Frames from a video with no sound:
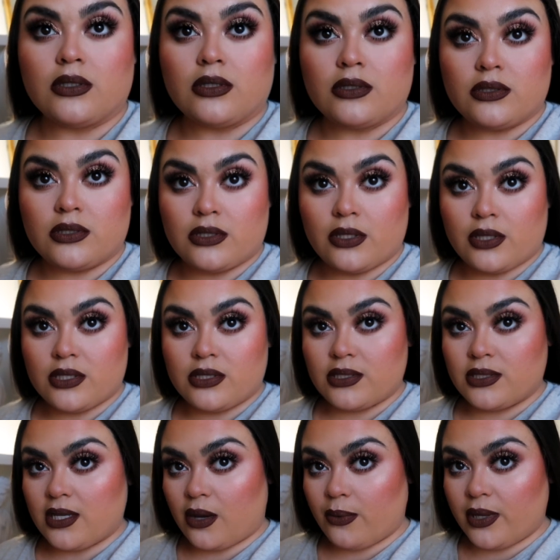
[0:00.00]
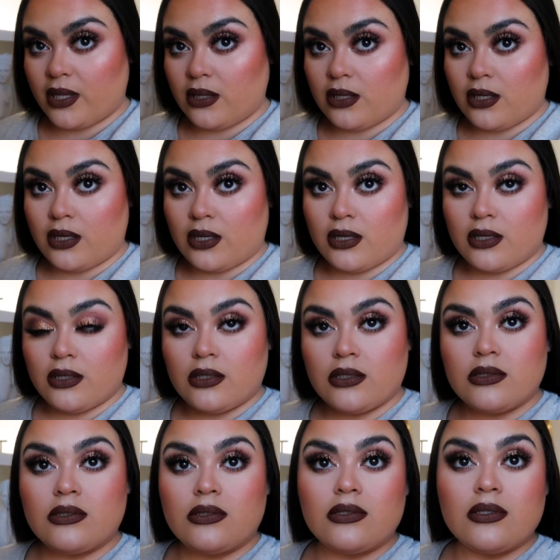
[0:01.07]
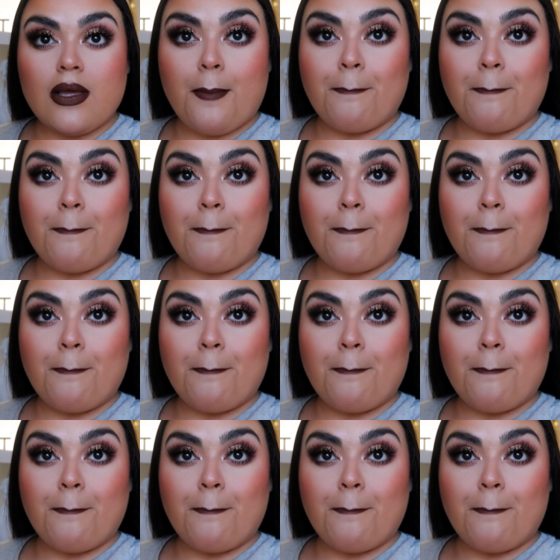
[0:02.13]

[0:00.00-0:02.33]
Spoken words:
So this is how it looks.